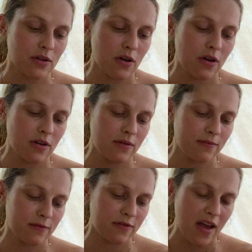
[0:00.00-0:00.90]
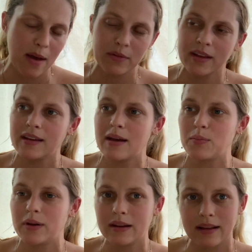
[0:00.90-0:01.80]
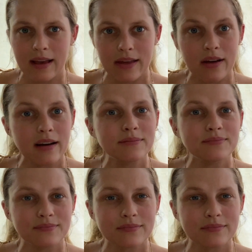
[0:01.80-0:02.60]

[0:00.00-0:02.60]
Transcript: on family and being together